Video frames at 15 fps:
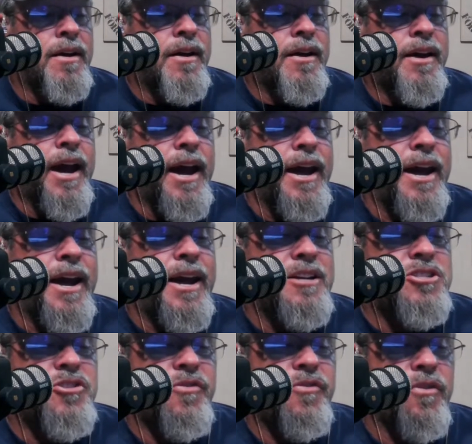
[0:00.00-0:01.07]

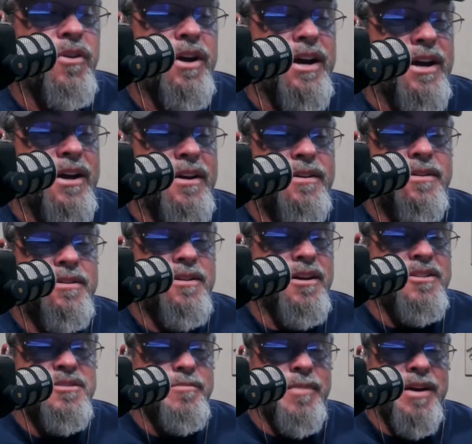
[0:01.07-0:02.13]
Cage free
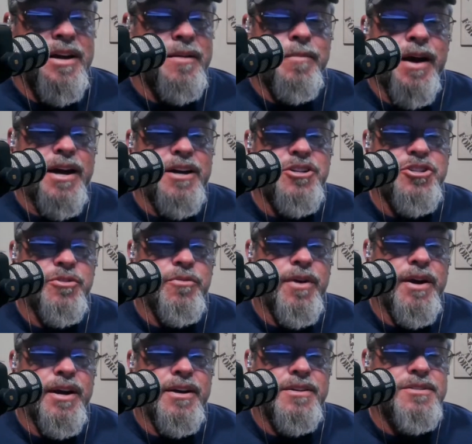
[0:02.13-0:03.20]
doesn't mean pasture
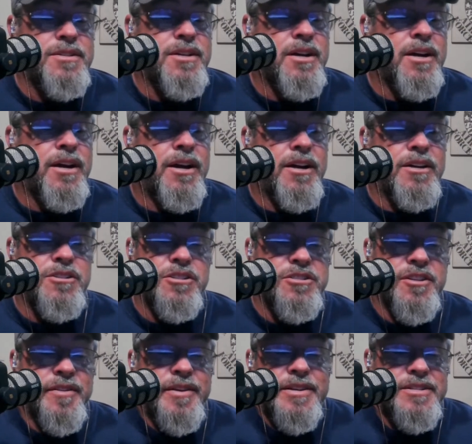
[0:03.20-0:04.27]
raised. It
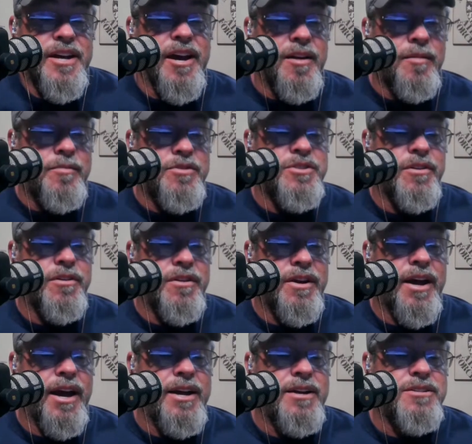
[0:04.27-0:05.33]
just means the animals aren't in
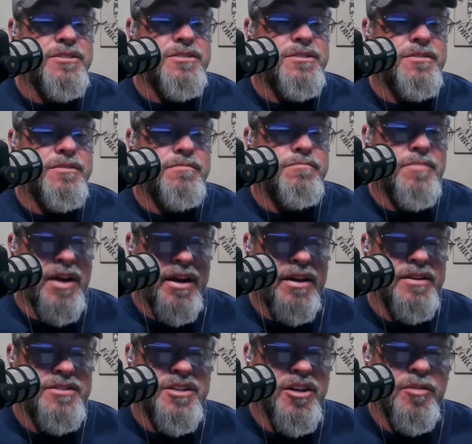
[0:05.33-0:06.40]
cages. They
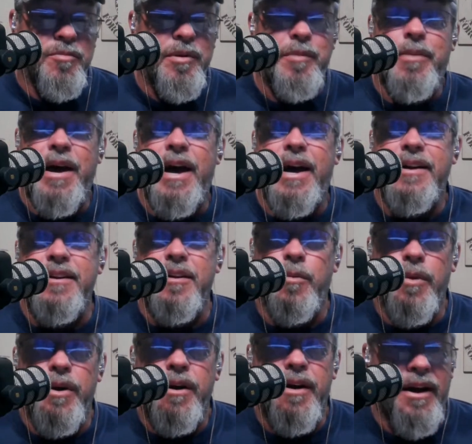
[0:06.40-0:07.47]
could still be packed in a
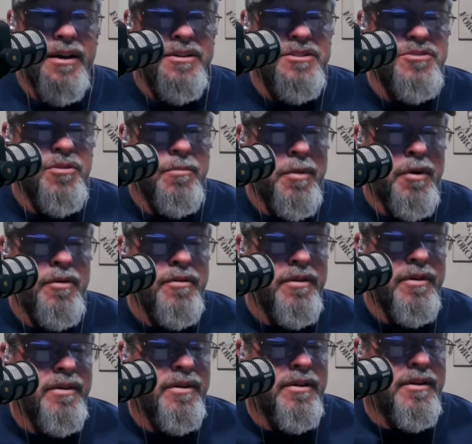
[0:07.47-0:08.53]
warehouse or a
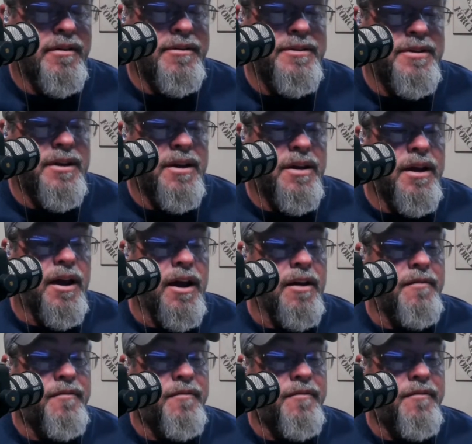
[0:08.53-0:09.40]
barn. And